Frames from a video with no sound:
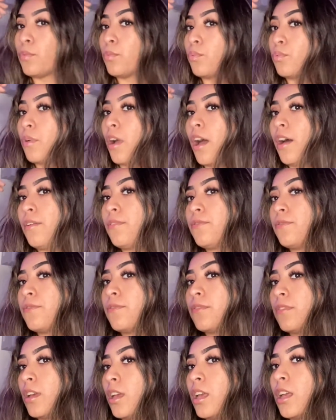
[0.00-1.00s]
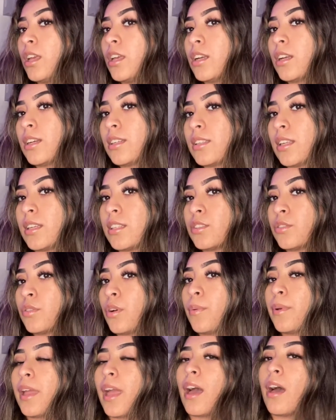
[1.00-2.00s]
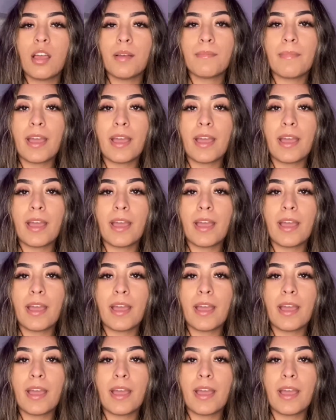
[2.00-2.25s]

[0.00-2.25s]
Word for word: rough because like it's growing out.